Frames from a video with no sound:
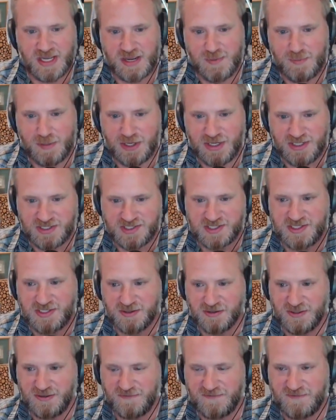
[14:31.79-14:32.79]
but it
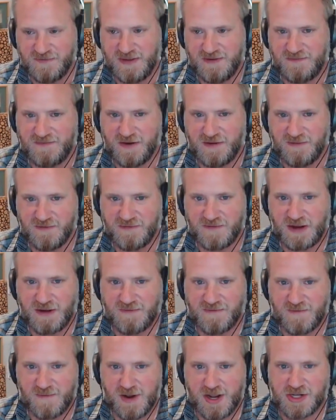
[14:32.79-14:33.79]
still it felt very
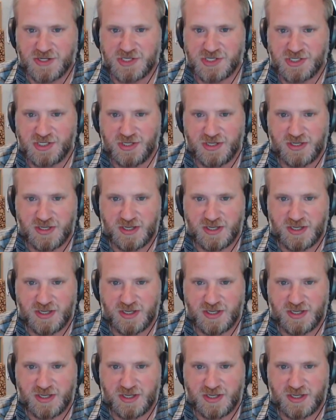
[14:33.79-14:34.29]
fresh,